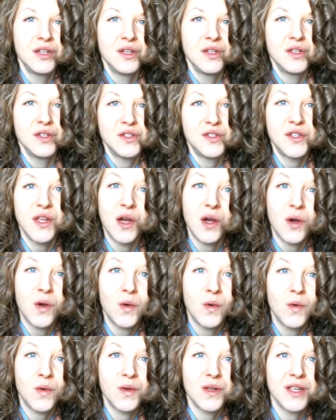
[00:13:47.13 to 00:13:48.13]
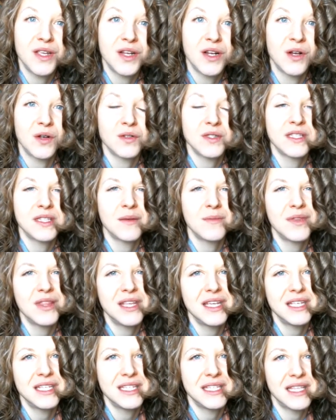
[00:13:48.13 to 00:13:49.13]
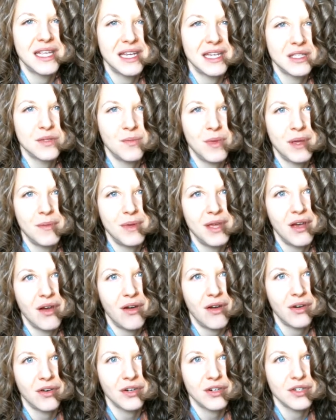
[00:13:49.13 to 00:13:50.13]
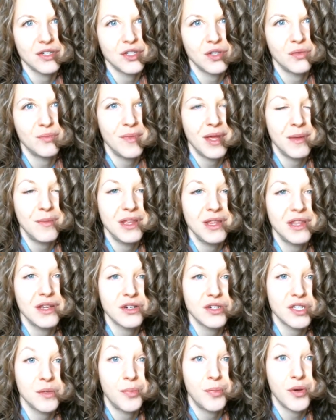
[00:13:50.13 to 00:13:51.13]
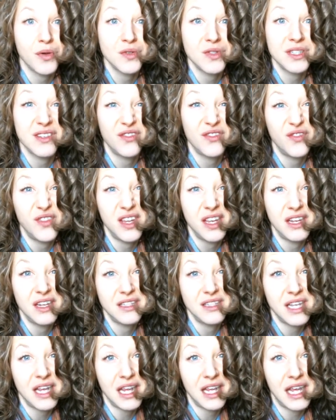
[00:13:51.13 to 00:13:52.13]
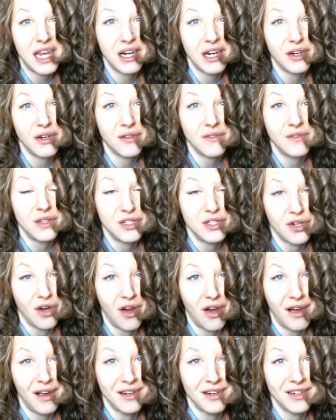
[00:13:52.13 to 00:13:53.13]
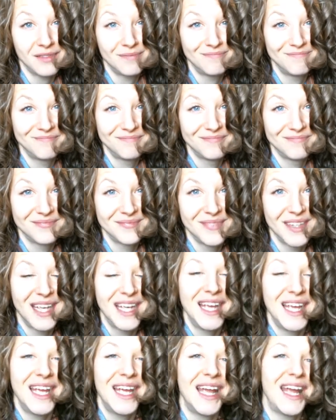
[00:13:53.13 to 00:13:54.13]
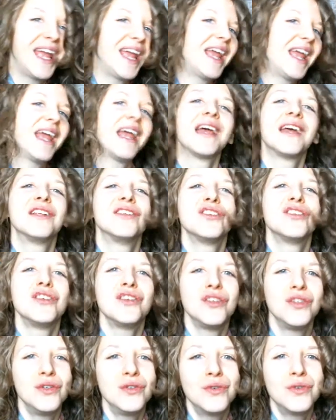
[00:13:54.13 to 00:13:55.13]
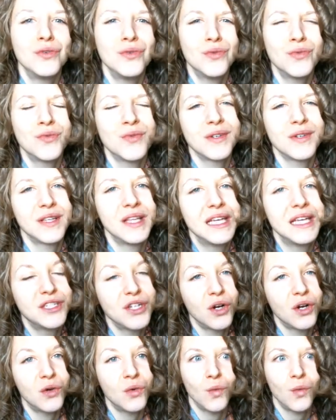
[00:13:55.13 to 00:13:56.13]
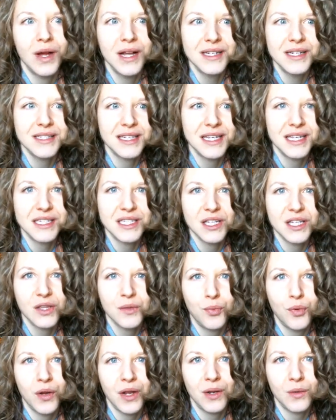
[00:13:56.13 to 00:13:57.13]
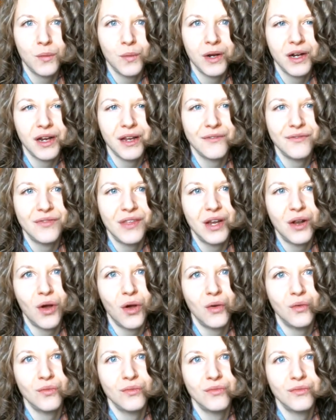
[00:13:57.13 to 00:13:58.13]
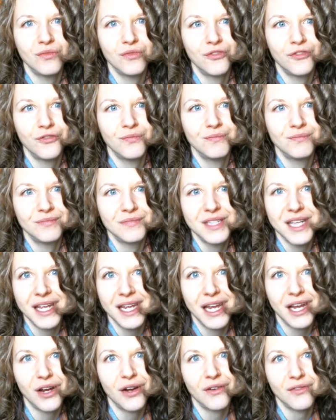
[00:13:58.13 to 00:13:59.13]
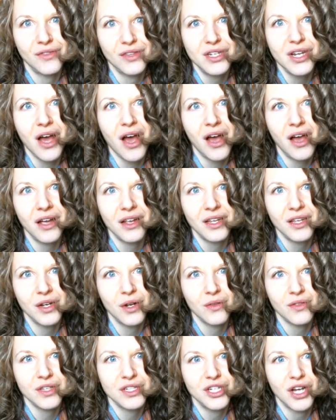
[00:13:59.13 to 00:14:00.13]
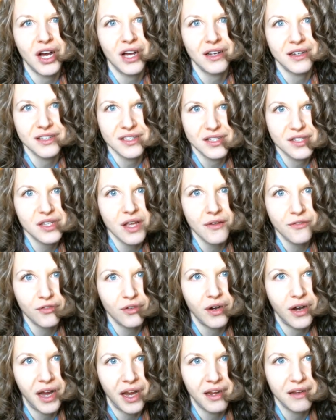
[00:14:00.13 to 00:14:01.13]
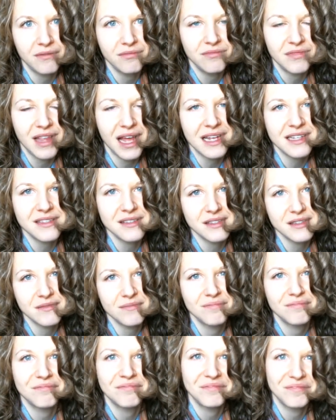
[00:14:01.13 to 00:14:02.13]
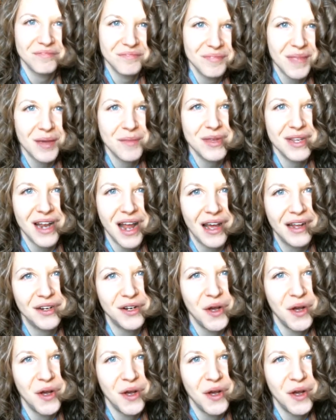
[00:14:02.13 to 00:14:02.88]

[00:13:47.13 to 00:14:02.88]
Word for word: So, you know, some of these things may be harder. So maybe they're supposed to feed and take care of the dog. And you really don't want to get to the point where if they don't take care of the dog, you know, the dog is suffering. That's maybe not an